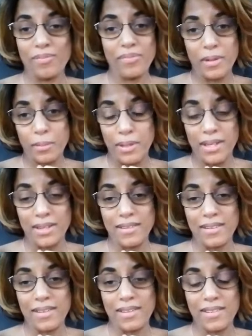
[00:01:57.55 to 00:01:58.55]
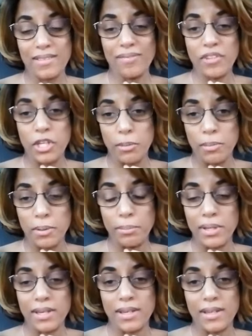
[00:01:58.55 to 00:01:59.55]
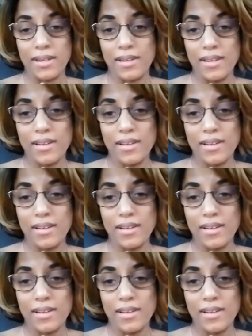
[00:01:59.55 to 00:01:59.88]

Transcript: amazing human being.